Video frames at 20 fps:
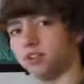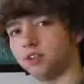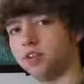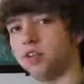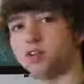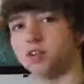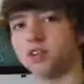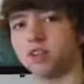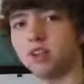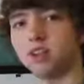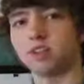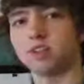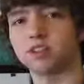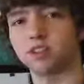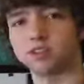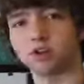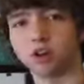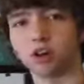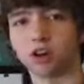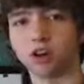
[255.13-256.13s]
It's
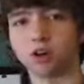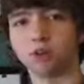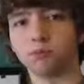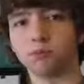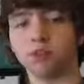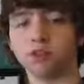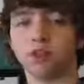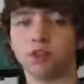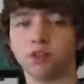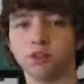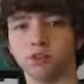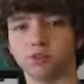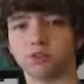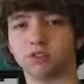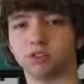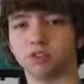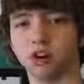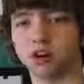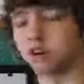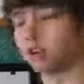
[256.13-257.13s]
a term you can use
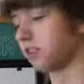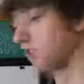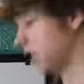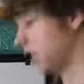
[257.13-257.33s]
for a lot of